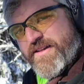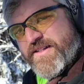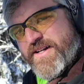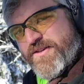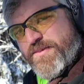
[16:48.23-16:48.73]
The
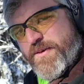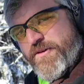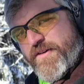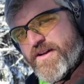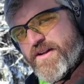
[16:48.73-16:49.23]
steel's
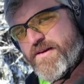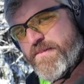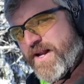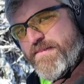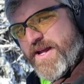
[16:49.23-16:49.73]
moving,
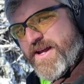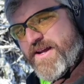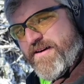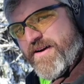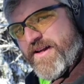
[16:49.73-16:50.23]
but I'm not
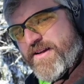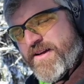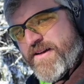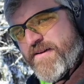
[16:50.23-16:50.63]
hearing it.